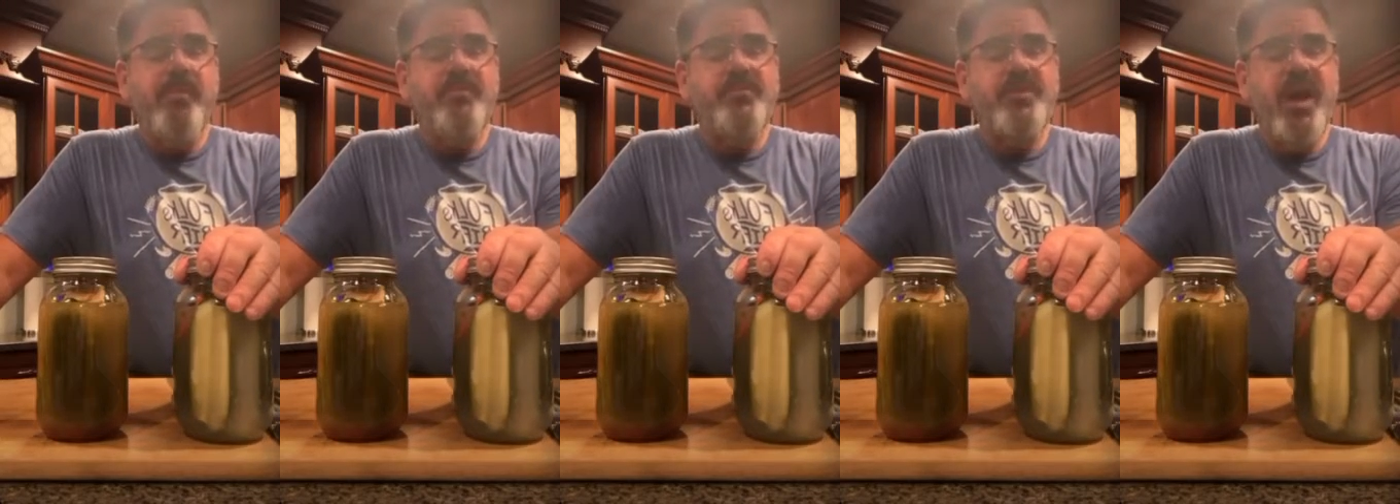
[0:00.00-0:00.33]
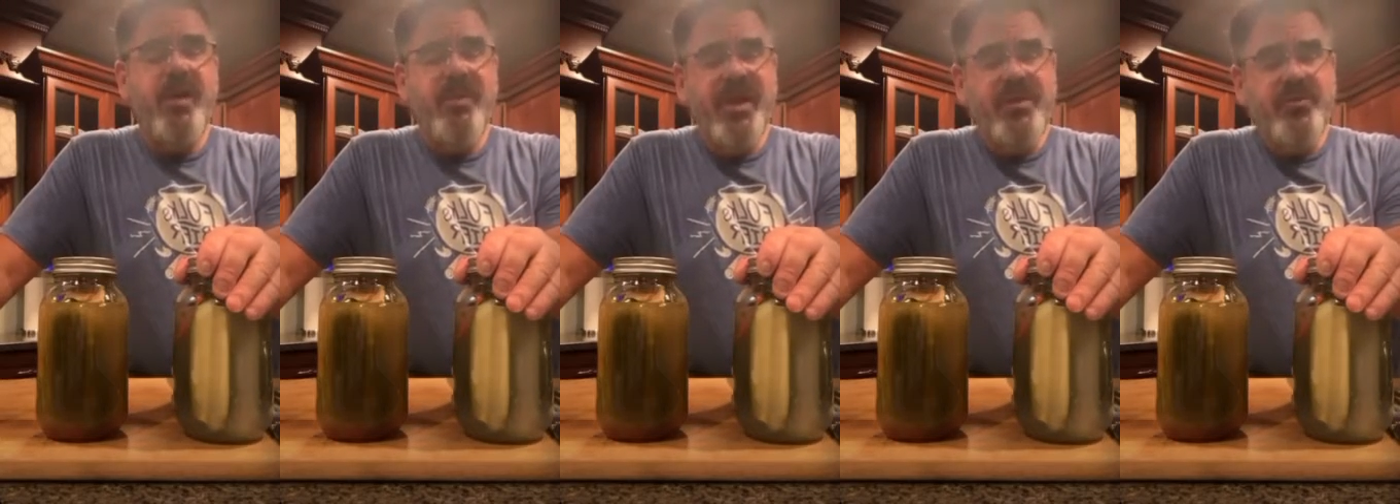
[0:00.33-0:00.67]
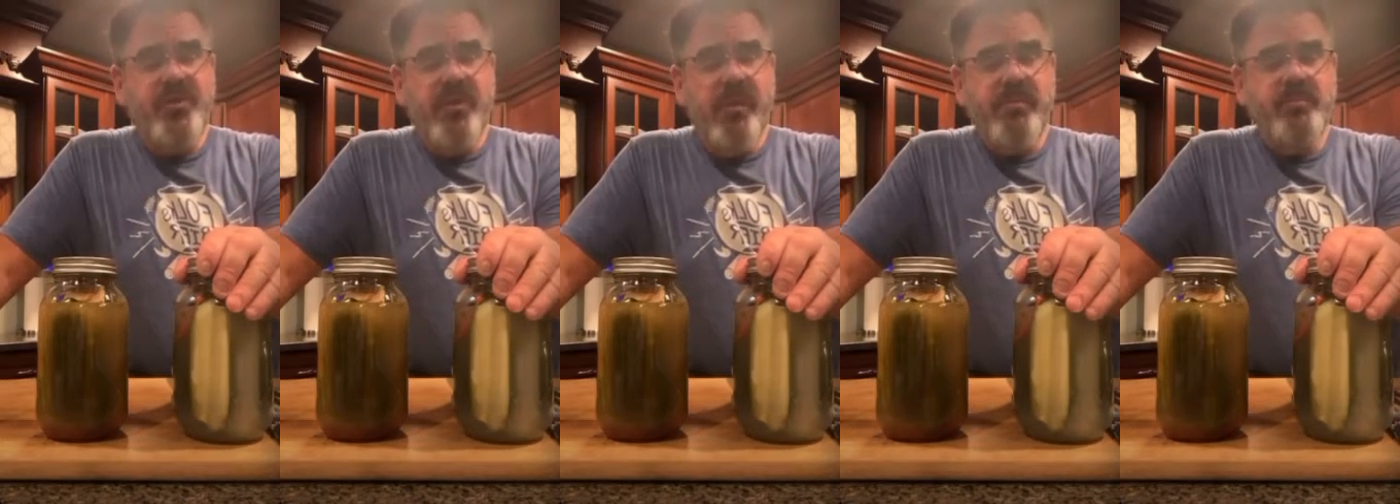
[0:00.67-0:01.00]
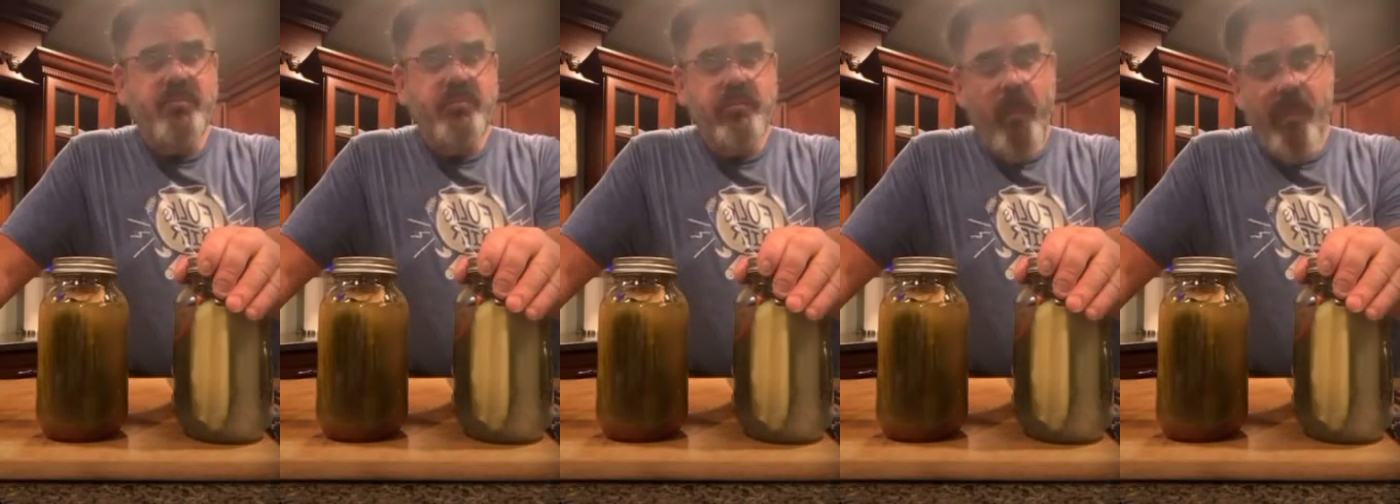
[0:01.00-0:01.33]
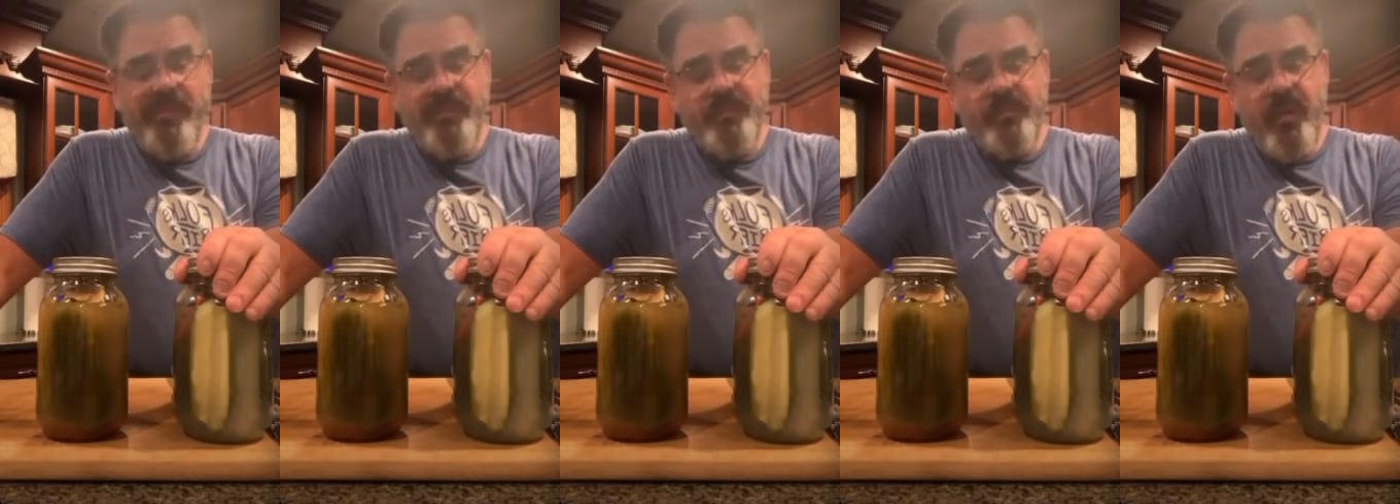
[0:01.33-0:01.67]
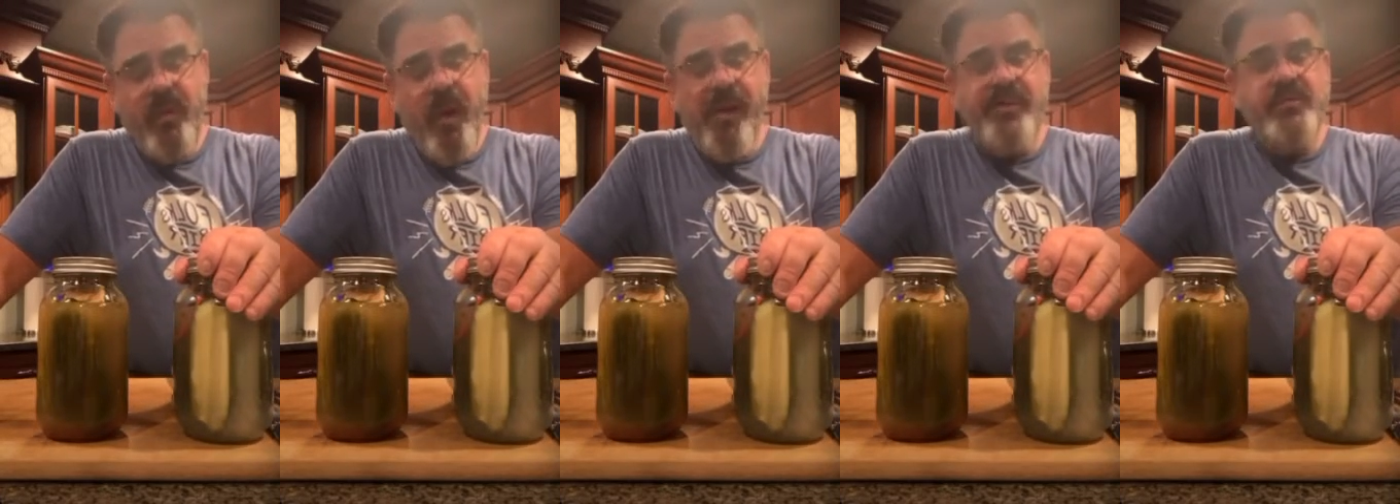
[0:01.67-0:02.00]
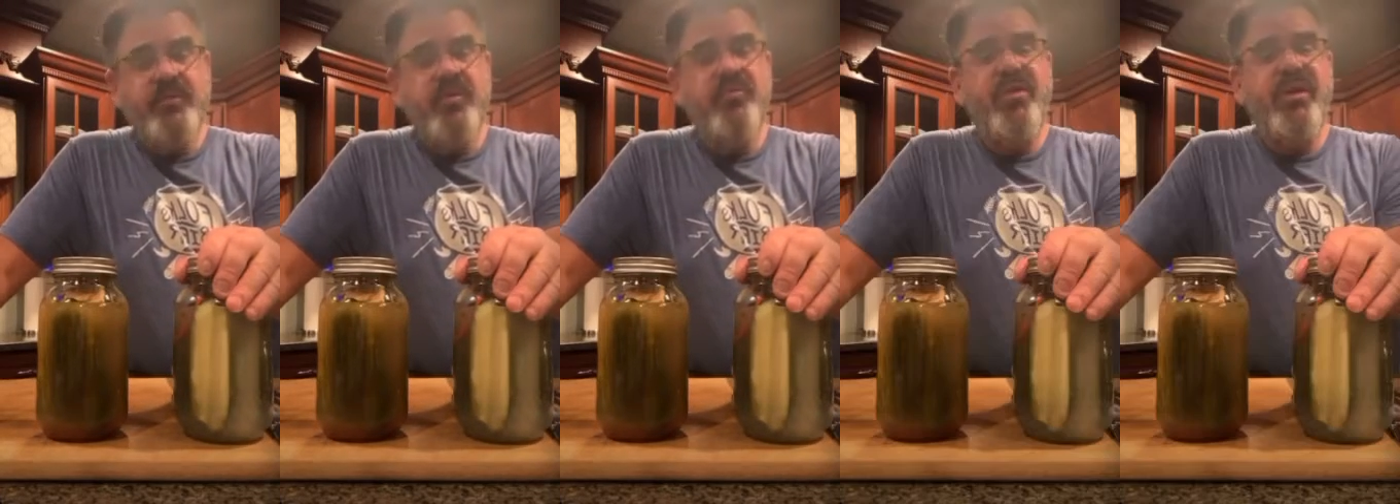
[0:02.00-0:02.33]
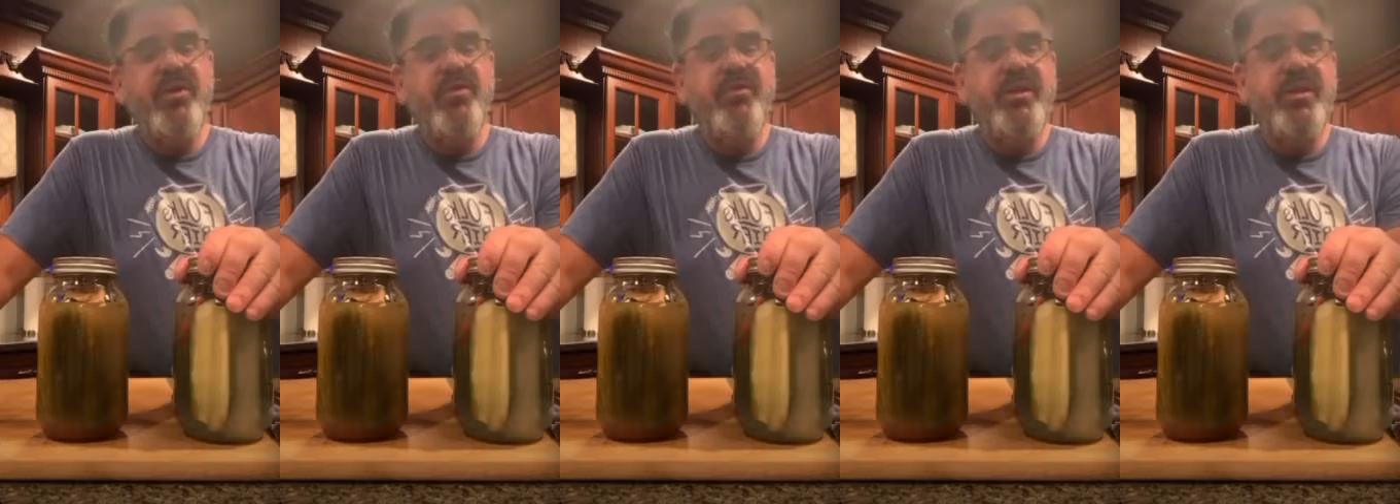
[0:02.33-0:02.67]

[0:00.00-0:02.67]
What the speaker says: Thai basil, red and green